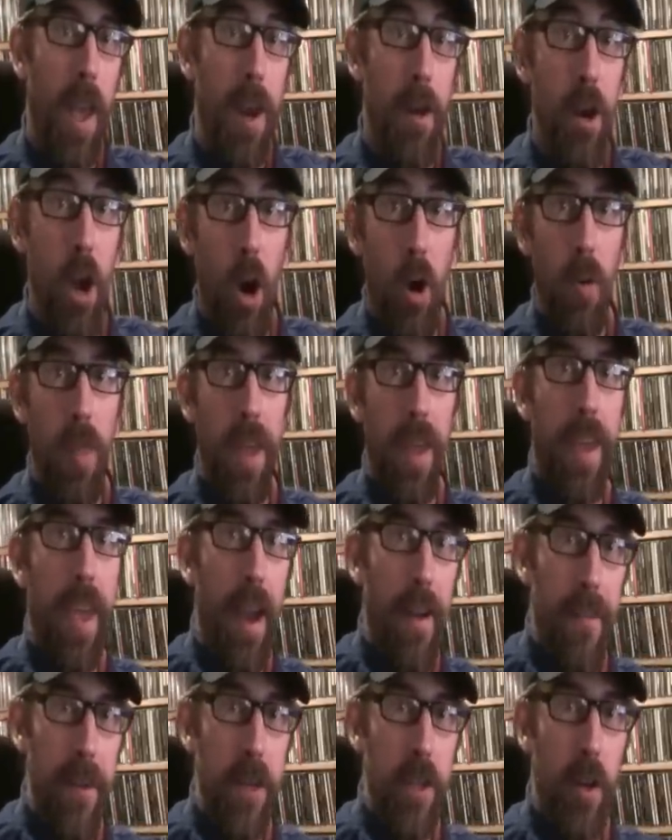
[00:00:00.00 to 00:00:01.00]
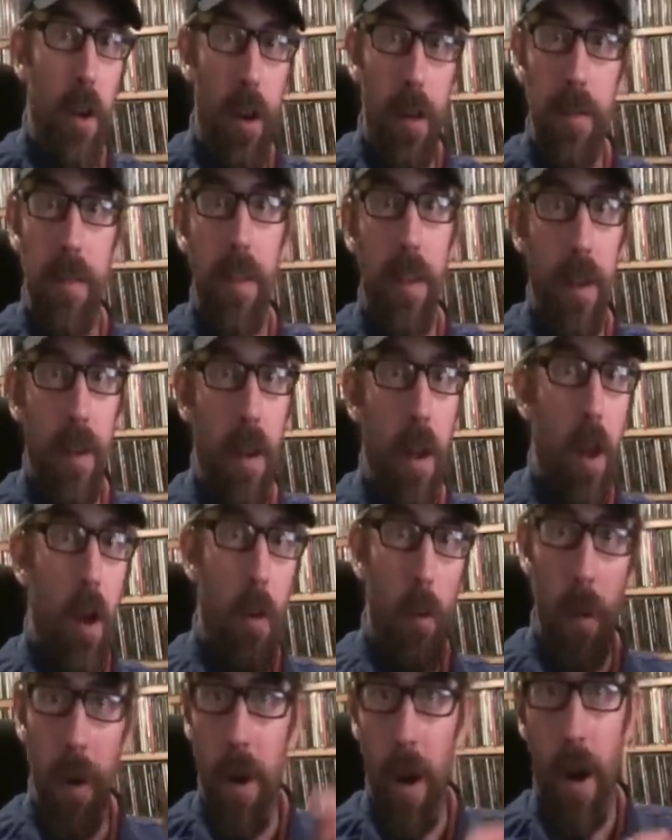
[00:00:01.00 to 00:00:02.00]
And know that Gary Johnson
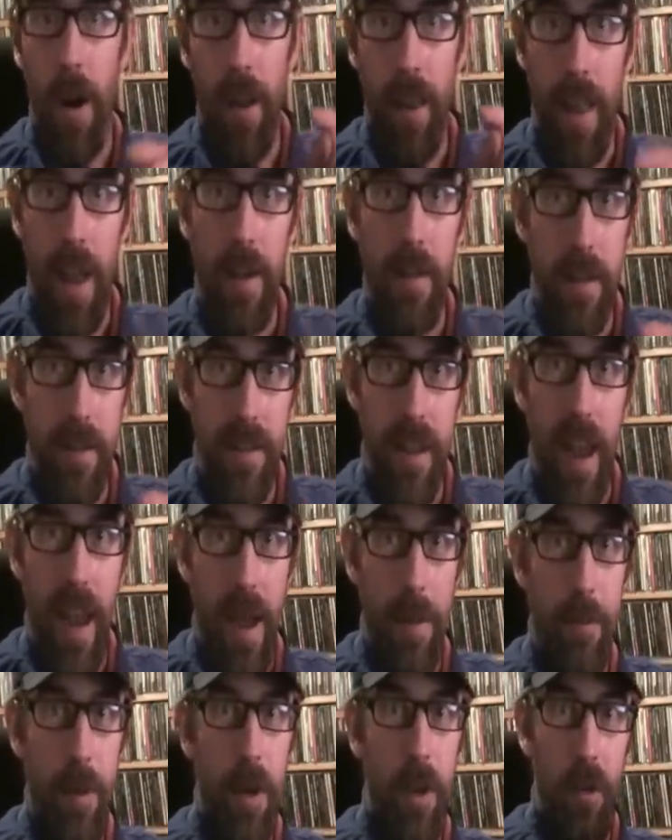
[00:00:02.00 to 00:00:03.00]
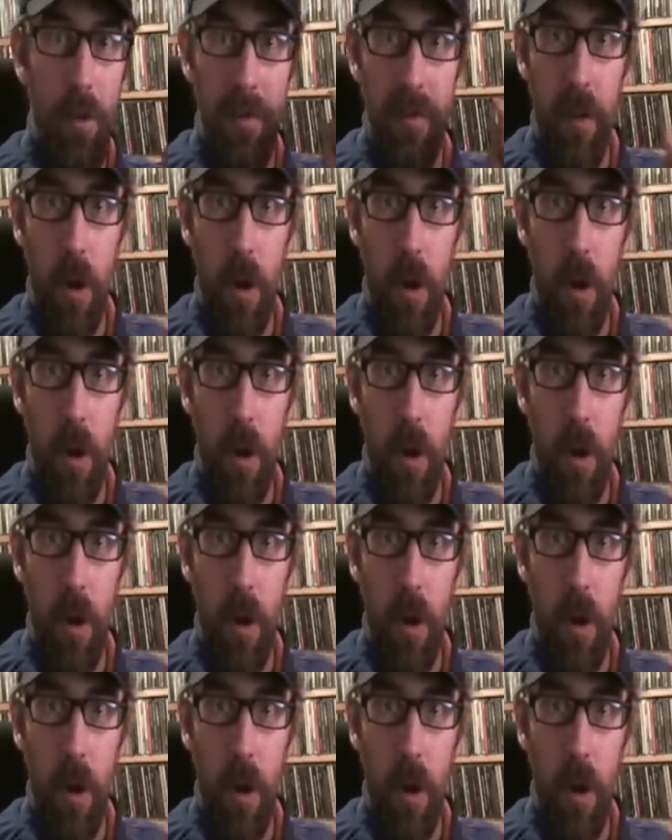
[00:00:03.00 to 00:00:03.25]
would not allow this to happen to you.